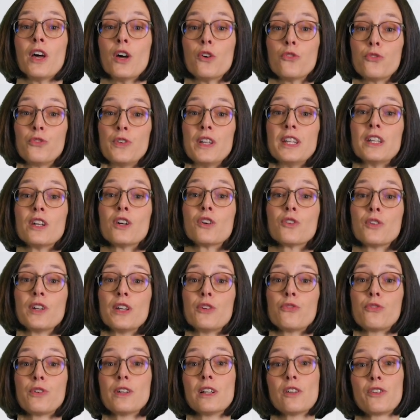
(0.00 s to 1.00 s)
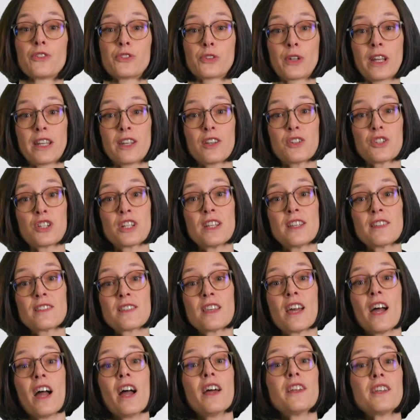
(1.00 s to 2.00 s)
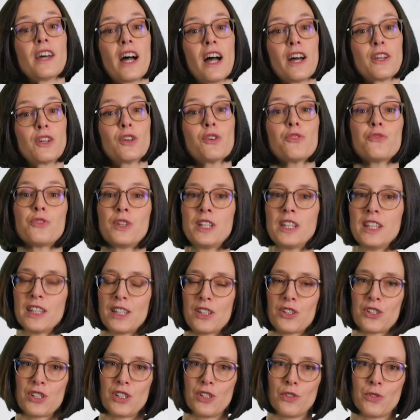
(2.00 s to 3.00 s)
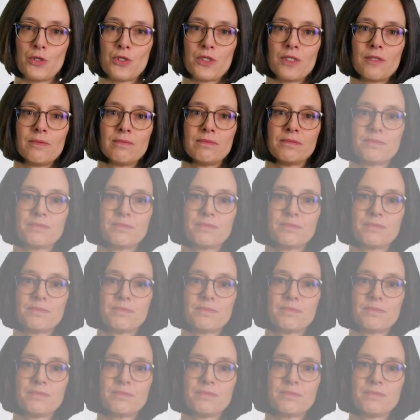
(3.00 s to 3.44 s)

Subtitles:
feeder refill strategies and other feeding issues.